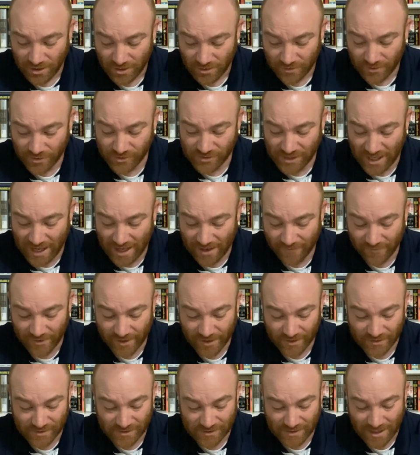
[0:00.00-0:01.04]
There's
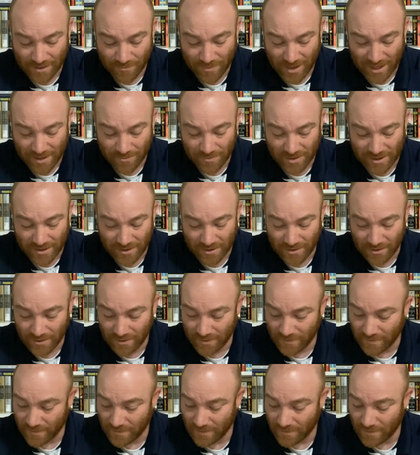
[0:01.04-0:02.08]
evidence they may be,
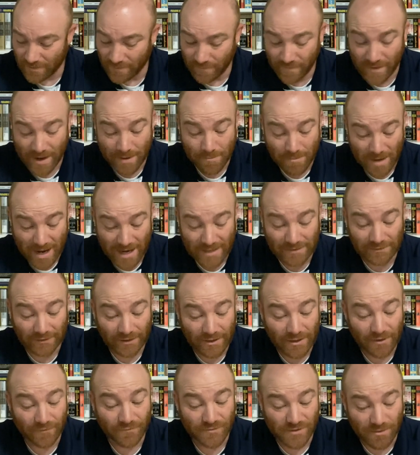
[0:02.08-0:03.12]
they may
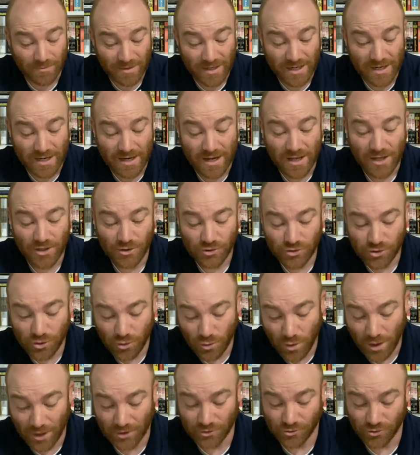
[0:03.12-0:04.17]
live to be
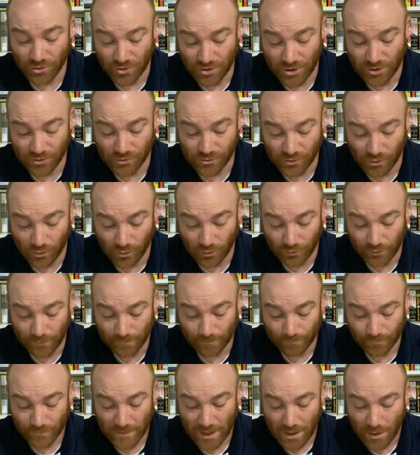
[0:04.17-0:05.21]
two hundred years old.
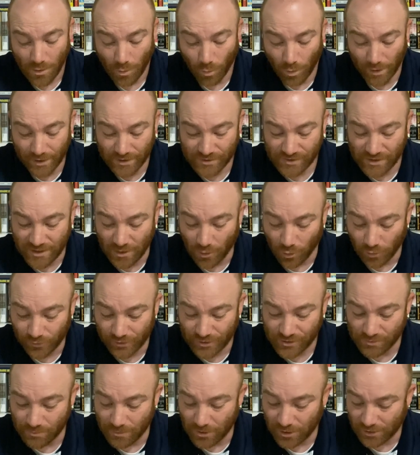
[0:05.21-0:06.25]
What is the
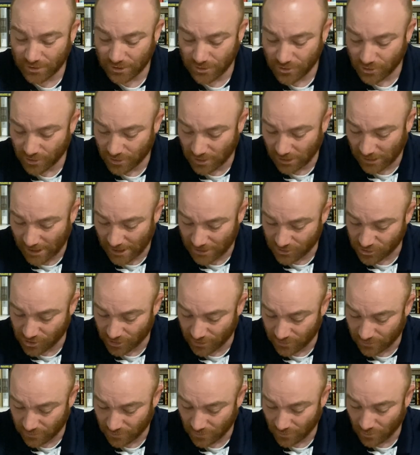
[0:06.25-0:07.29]
oldest book in your
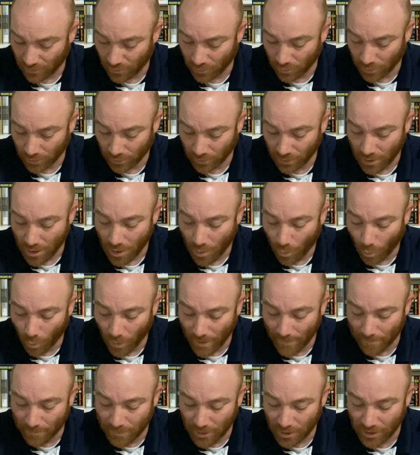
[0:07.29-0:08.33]
collection, or
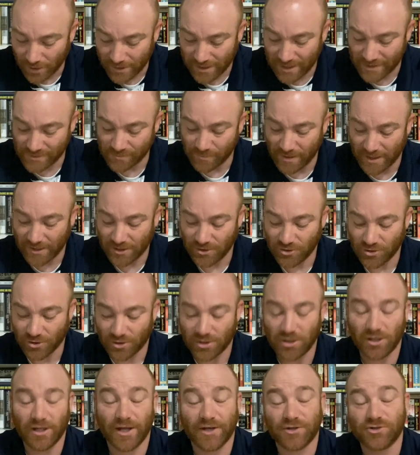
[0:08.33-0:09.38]
what book has been in your
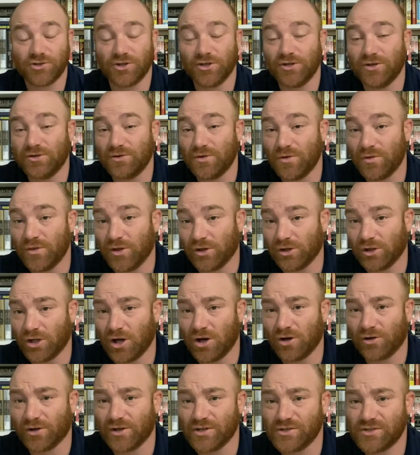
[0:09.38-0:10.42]
collection the
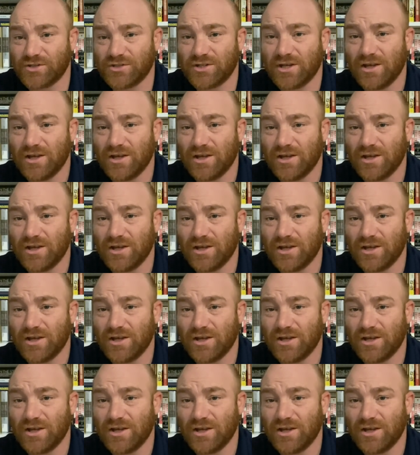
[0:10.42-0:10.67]
longest?